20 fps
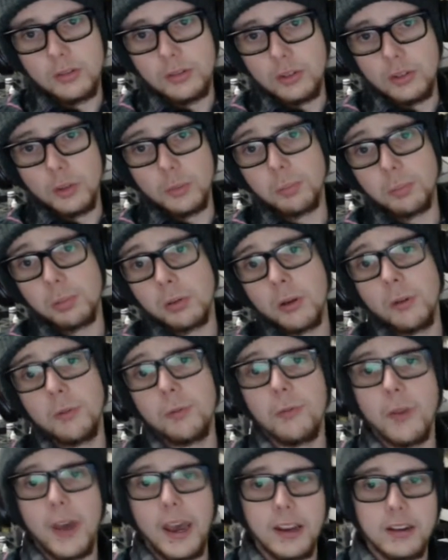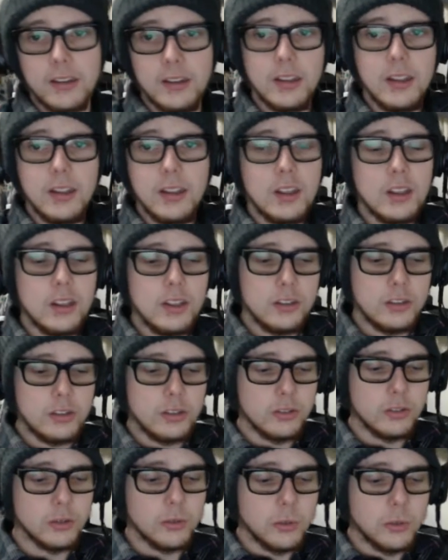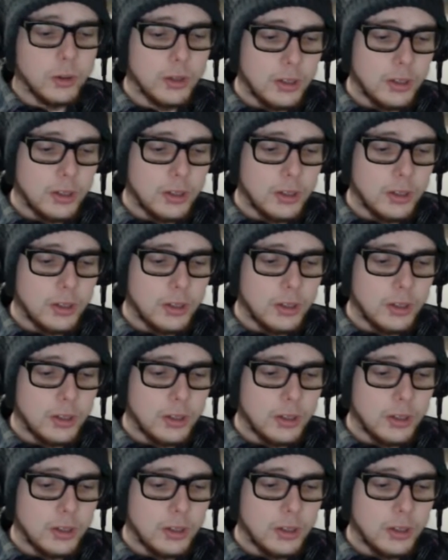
to perfect, to